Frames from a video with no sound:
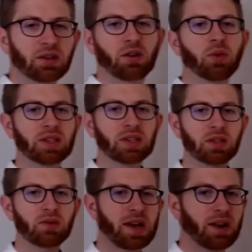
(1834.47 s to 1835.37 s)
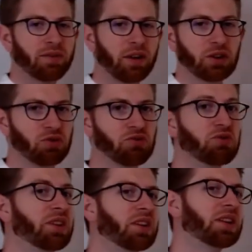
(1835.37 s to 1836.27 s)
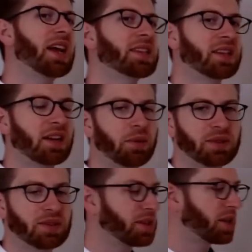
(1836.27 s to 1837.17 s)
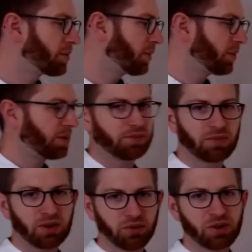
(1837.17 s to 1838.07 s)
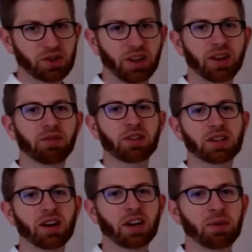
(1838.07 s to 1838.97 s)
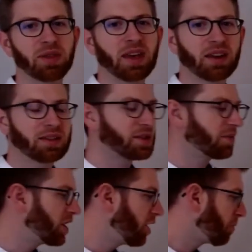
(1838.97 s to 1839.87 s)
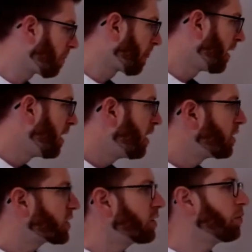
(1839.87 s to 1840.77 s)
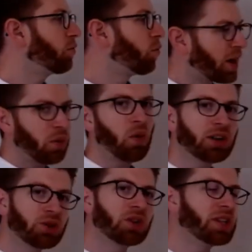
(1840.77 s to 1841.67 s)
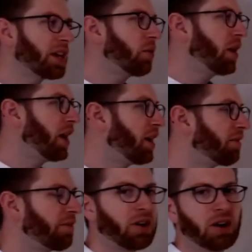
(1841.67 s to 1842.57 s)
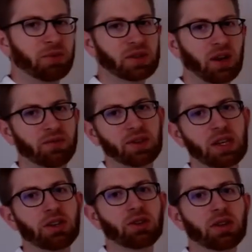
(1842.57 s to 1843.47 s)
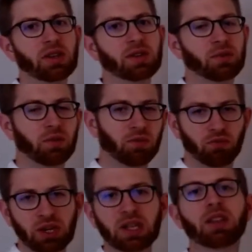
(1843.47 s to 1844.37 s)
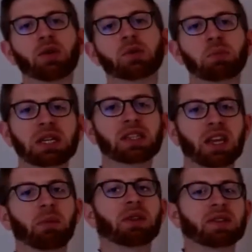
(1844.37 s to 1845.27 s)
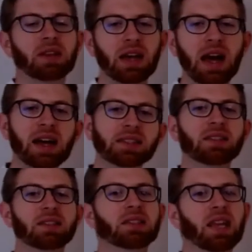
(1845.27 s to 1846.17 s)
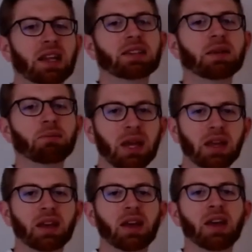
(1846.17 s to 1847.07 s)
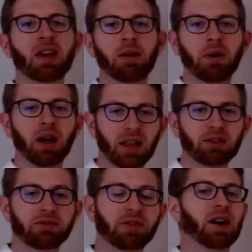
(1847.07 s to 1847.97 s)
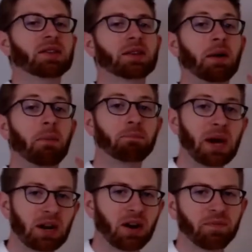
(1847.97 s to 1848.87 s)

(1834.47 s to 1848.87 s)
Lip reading: ways to do that involving Kulik and glass setups and such, but we'll unfortunately not really talk about that in this video. So what I want you to take away from this conversation is really those big statements that acids tend to make electrophiles better.